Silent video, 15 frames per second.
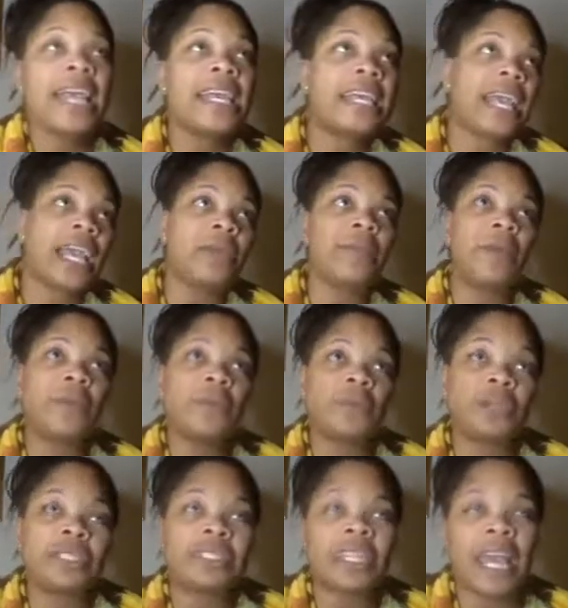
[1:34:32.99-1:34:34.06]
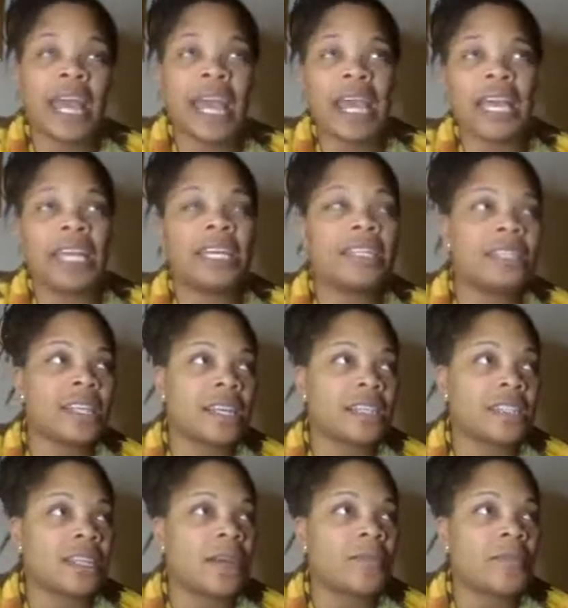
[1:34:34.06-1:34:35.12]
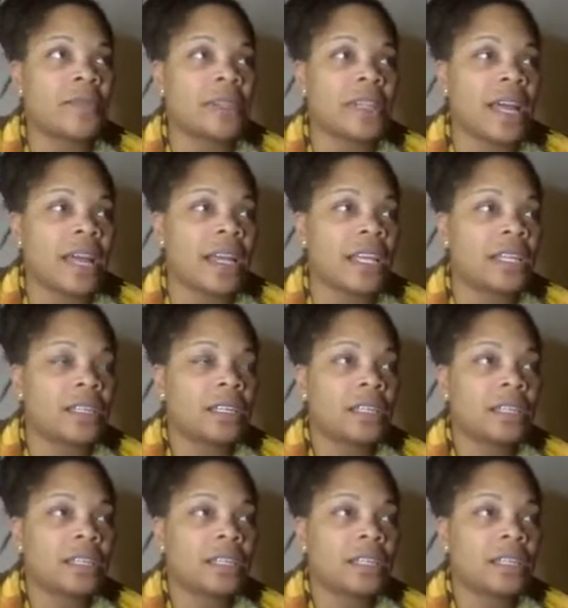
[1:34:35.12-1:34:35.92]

He came in one day and he said something like,